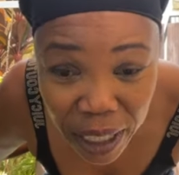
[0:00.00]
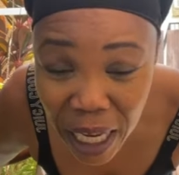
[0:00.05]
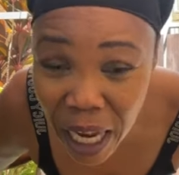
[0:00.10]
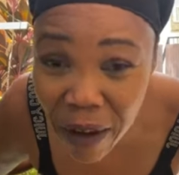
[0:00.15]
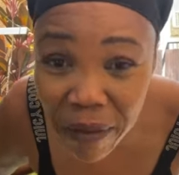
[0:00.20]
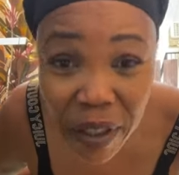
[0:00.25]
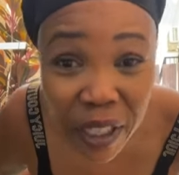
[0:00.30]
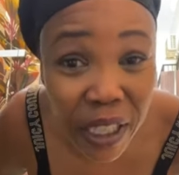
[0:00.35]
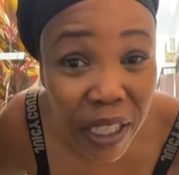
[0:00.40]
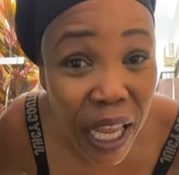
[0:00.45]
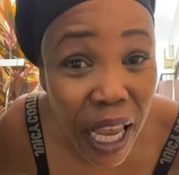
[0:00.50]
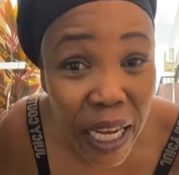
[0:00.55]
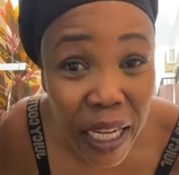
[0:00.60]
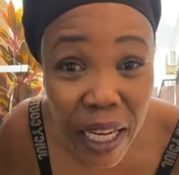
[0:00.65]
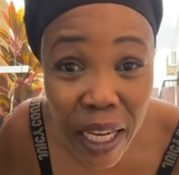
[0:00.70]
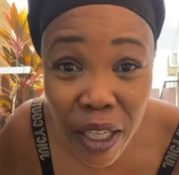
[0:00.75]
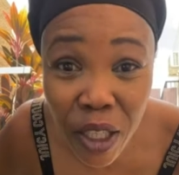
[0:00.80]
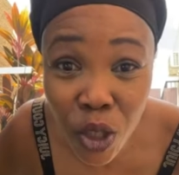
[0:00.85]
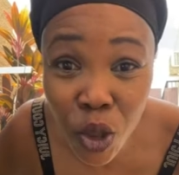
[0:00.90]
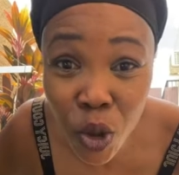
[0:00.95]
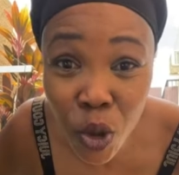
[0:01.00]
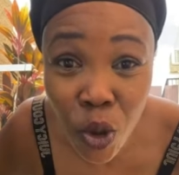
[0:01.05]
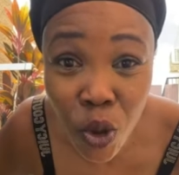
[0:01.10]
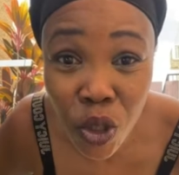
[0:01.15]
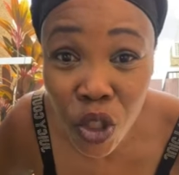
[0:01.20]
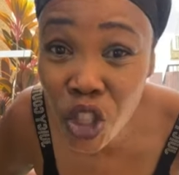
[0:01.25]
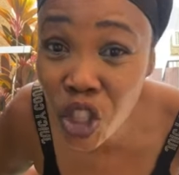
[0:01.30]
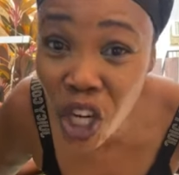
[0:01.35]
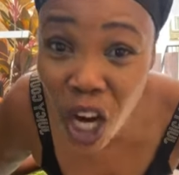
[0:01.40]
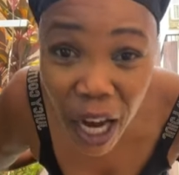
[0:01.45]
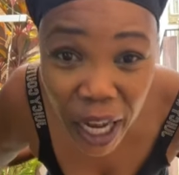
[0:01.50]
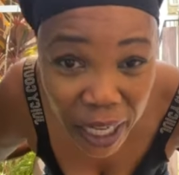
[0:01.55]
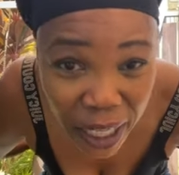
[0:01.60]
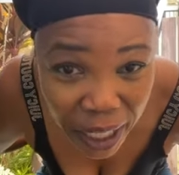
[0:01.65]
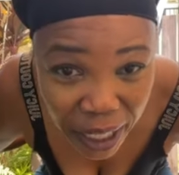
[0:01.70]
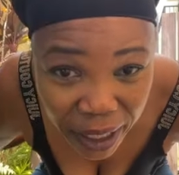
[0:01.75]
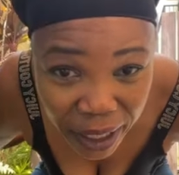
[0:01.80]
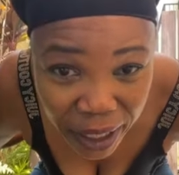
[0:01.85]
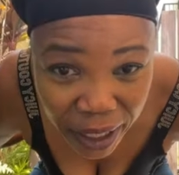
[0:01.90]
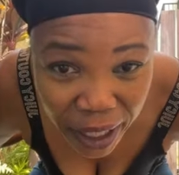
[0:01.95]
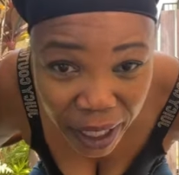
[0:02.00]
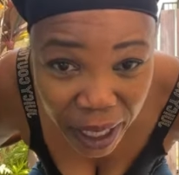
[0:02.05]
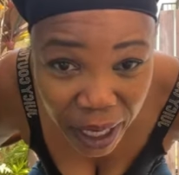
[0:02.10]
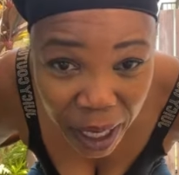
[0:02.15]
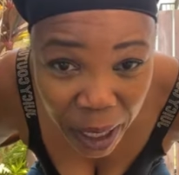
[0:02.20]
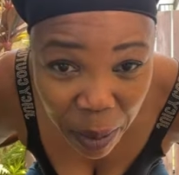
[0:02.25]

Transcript: they have decided to join it